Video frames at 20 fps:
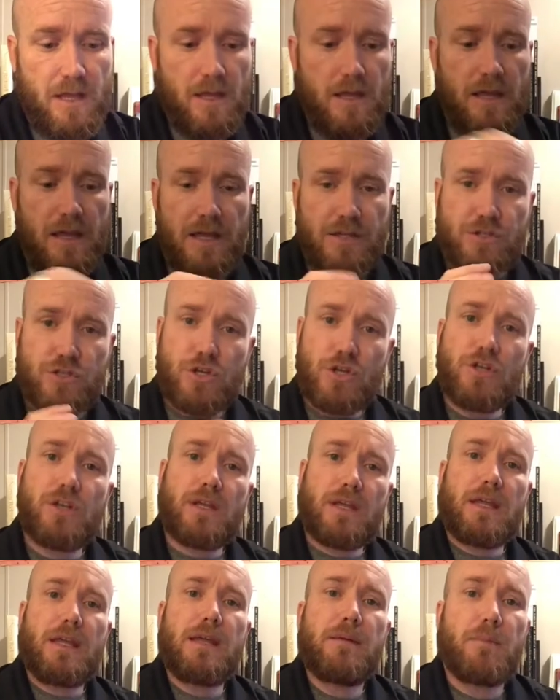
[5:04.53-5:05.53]
It's good to
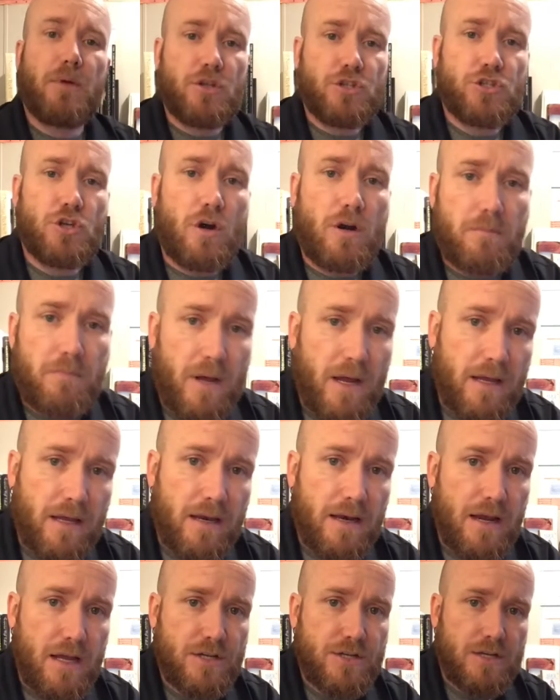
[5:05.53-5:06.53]
keep a Shark Bite
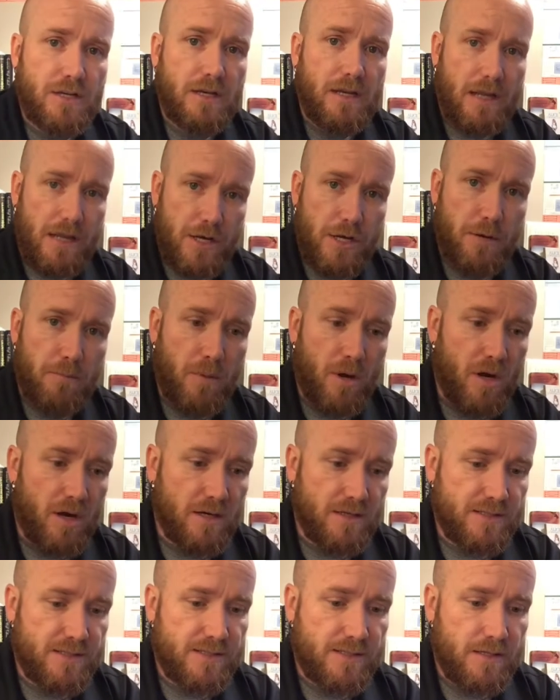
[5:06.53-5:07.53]
connection in your
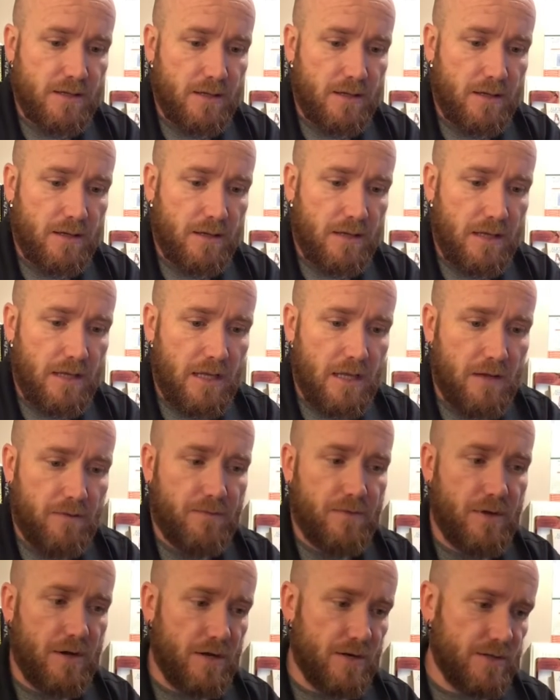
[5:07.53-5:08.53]
box if
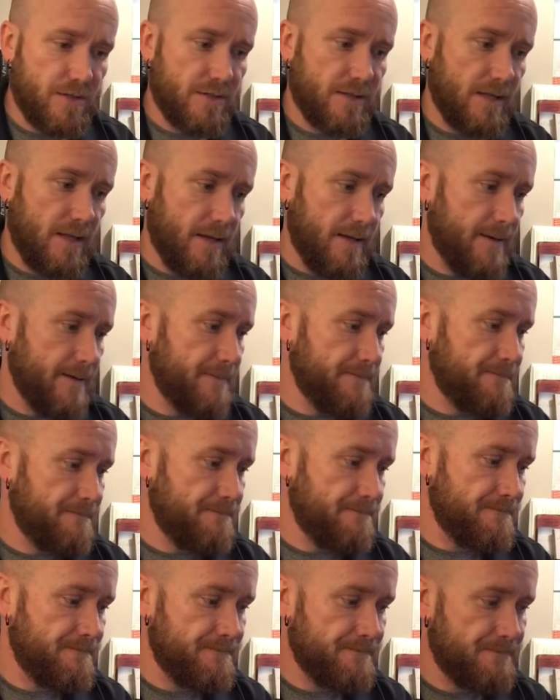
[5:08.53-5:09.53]
there's like
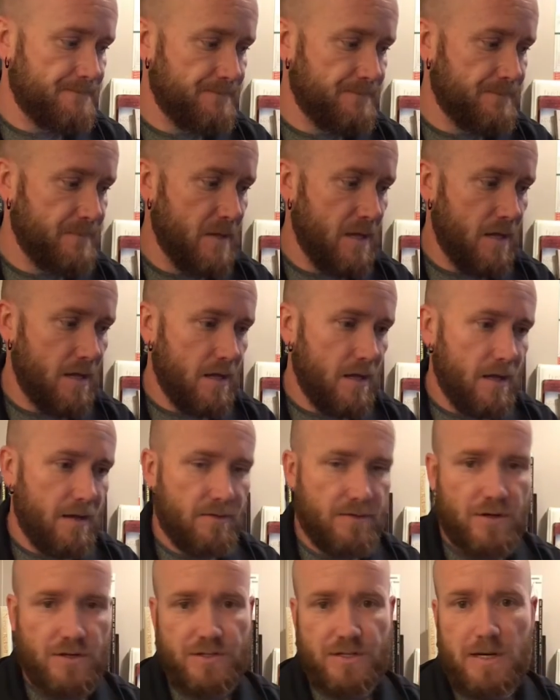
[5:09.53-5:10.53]

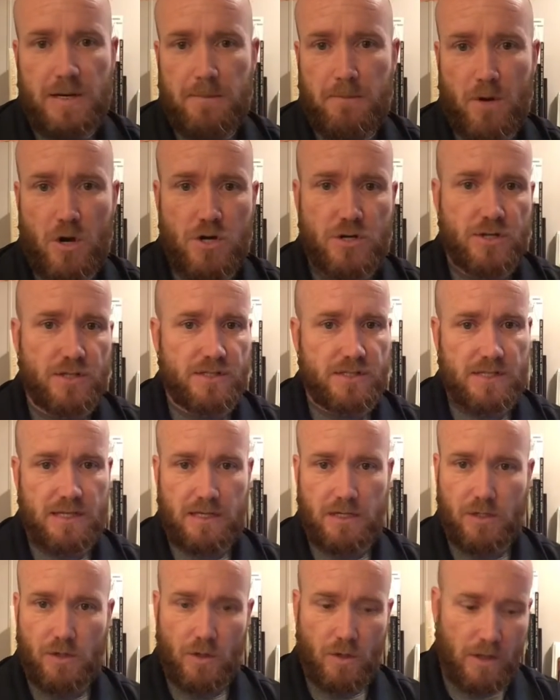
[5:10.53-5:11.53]
there's an emergency,
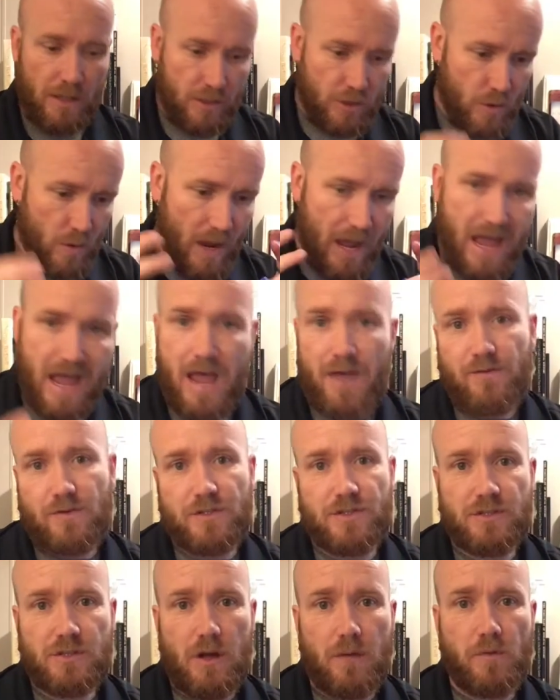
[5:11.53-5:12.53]
you know, like you have to
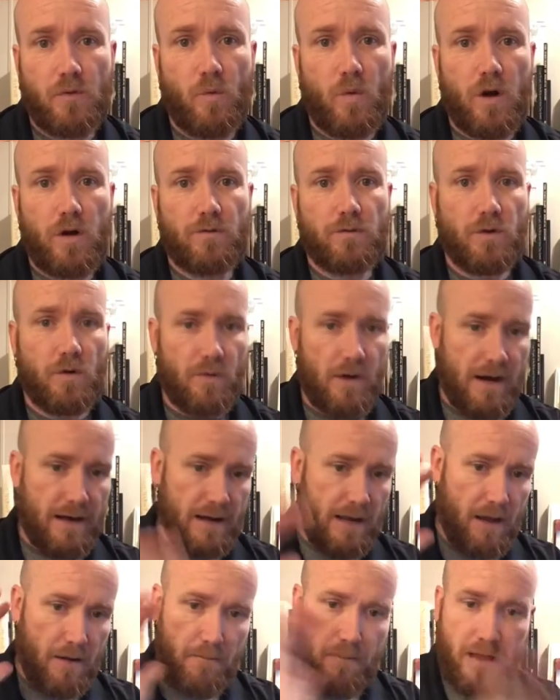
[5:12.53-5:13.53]
stop the water flow right
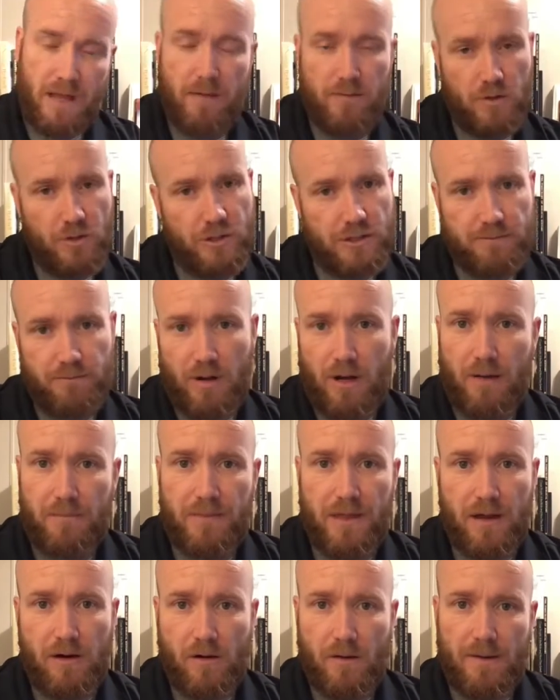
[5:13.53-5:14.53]
now. Bam, you just pop
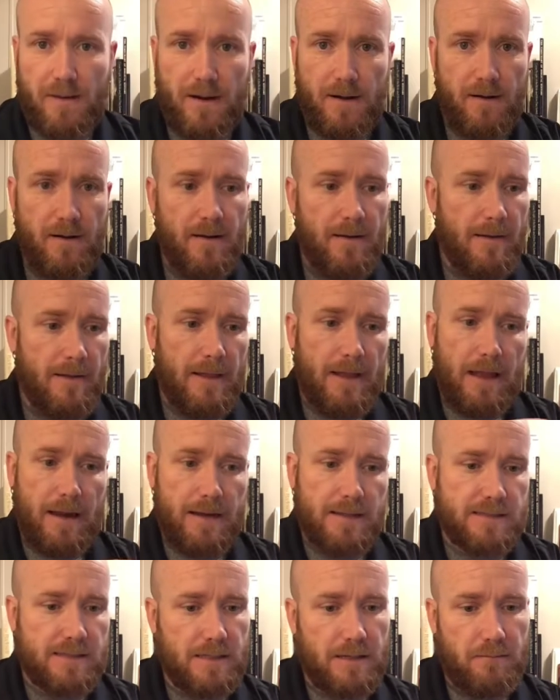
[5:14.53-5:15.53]
that on there, and
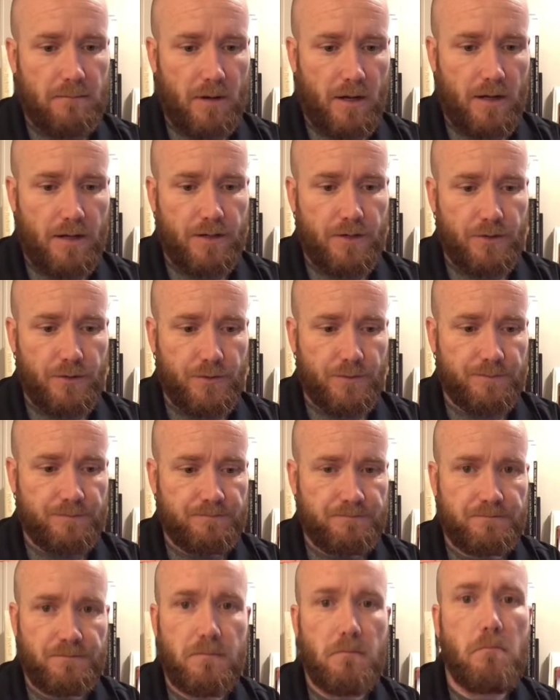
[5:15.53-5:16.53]
it's going to buy you
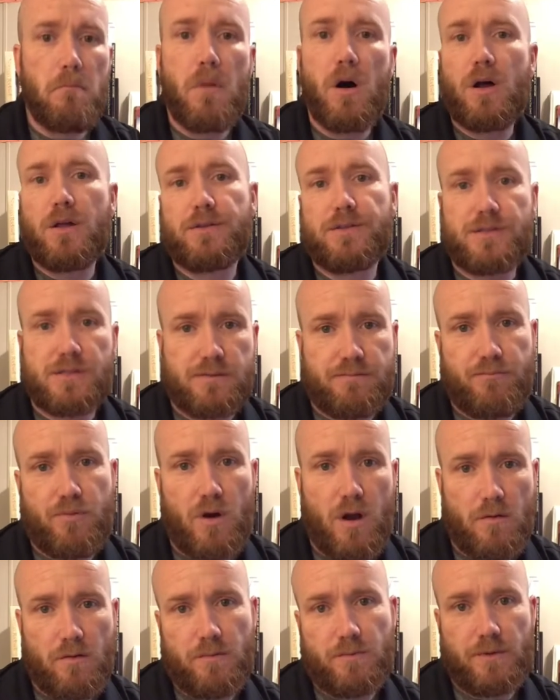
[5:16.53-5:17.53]
months
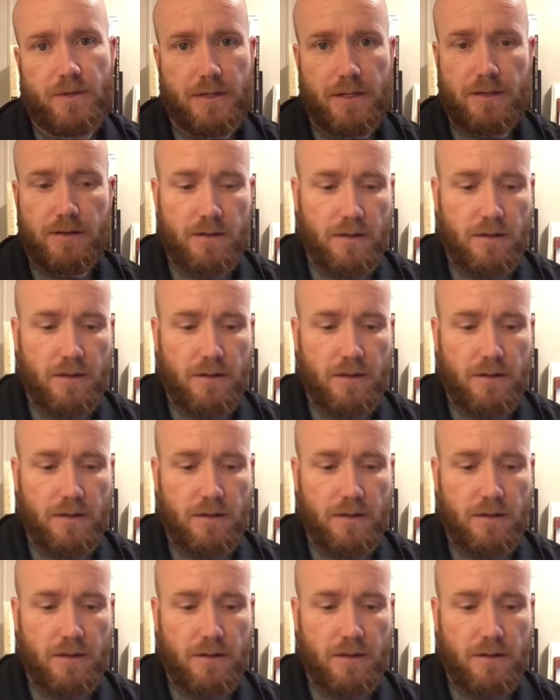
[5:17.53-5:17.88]
probably.